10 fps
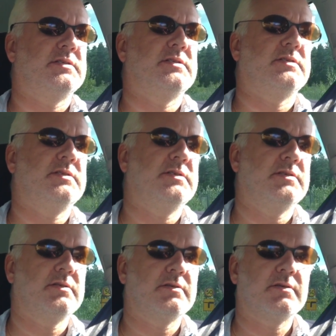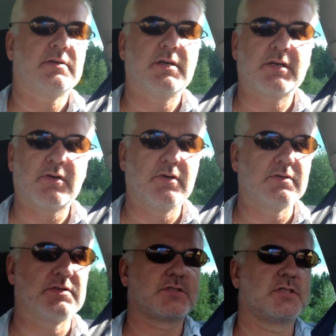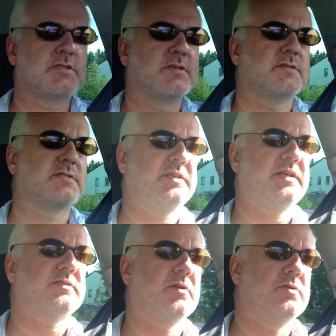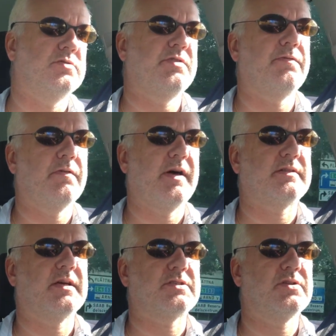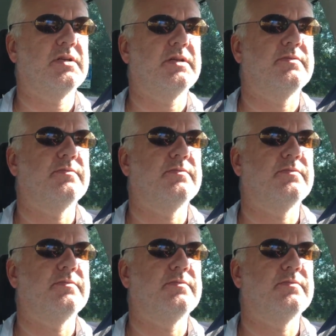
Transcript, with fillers: uh, I can't see a solution for that, actually,